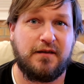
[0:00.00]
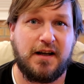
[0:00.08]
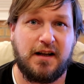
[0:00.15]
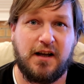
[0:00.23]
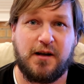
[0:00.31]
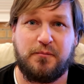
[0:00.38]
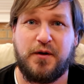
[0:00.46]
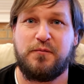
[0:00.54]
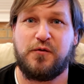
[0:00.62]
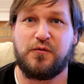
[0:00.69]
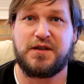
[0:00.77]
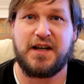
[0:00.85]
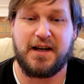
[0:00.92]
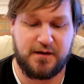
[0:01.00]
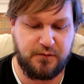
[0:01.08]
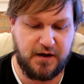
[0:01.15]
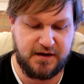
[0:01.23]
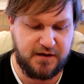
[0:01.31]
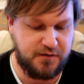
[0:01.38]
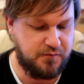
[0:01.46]
I've had a lot of people text
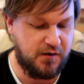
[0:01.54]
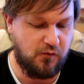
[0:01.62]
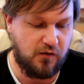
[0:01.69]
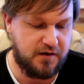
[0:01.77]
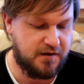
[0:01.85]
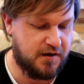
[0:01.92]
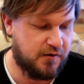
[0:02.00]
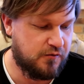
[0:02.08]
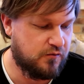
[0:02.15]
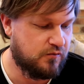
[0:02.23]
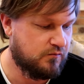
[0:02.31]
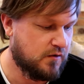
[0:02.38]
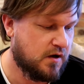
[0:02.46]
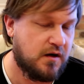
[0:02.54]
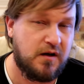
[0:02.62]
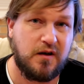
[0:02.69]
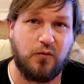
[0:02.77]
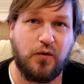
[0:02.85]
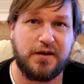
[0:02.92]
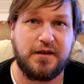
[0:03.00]
message me wanting to know
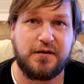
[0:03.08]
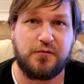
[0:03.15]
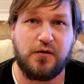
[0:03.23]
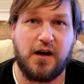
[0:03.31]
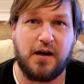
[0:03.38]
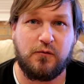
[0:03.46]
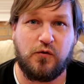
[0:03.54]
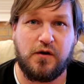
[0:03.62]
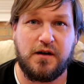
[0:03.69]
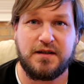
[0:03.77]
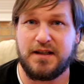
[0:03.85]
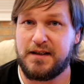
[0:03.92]
what this rod was.